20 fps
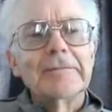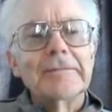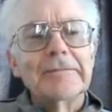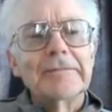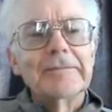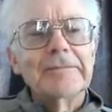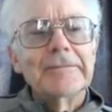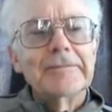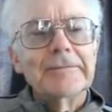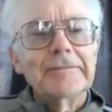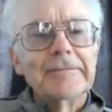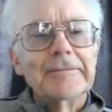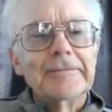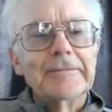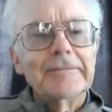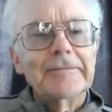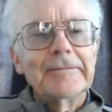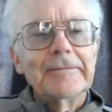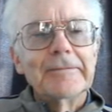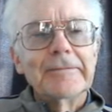
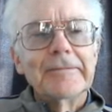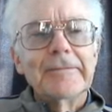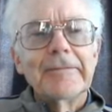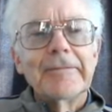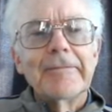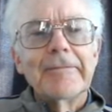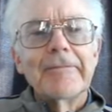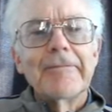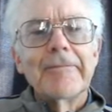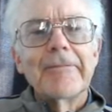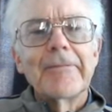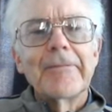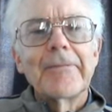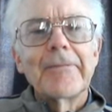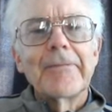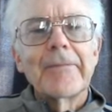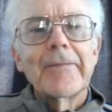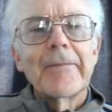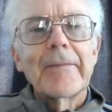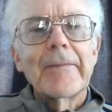
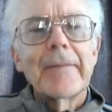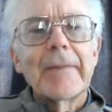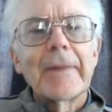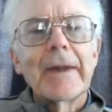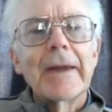[no speech]